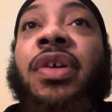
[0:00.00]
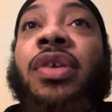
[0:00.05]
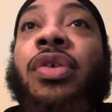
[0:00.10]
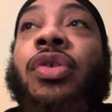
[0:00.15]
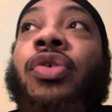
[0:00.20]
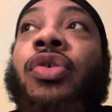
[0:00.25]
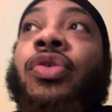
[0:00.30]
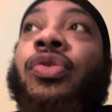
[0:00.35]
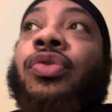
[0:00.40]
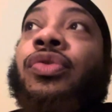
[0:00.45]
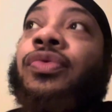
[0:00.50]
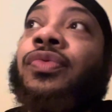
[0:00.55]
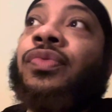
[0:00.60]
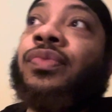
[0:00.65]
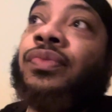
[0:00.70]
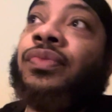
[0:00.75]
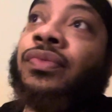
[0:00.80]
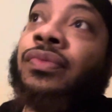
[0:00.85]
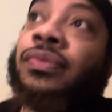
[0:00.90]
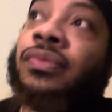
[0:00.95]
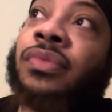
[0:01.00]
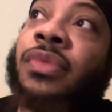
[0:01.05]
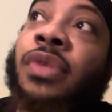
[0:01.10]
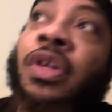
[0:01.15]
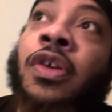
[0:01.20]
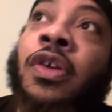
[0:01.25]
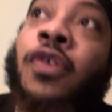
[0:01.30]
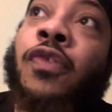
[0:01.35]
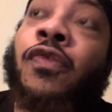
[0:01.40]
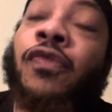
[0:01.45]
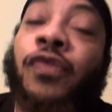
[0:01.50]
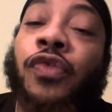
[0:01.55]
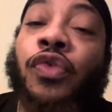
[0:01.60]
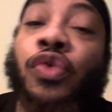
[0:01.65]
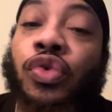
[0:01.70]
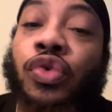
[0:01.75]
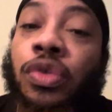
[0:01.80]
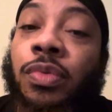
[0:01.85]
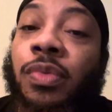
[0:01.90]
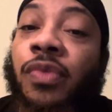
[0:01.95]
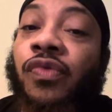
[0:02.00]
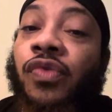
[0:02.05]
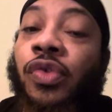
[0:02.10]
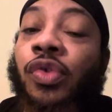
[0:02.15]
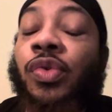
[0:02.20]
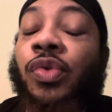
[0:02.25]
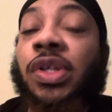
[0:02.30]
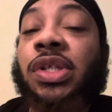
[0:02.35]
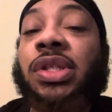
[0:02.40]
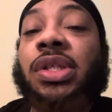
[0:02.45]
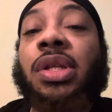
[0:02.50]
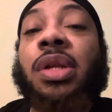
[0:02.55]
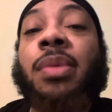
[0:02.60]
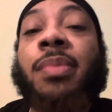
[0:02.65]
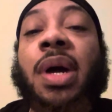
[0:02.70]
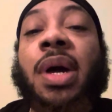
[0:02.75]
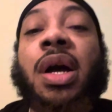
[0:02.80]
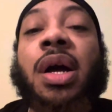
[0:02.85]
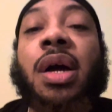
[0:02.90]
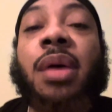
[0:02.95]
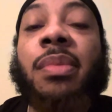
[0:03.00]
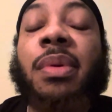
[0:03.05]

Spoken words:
long fuse before you get to the bomb.